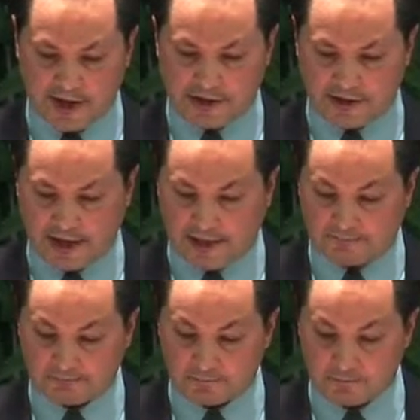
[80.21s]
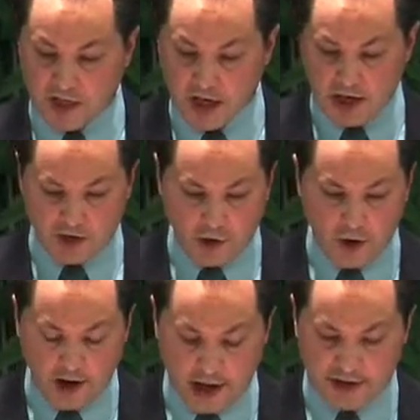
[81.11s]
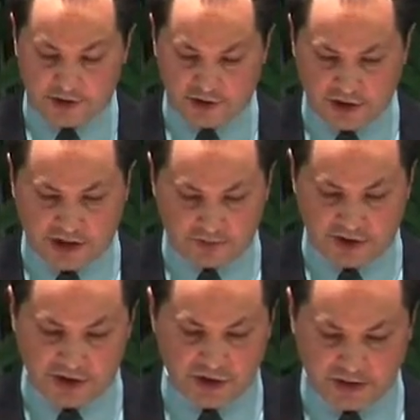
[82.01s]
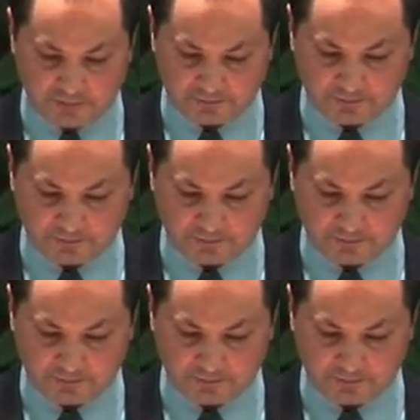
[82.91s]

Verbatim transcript: anything, nor uncircumcision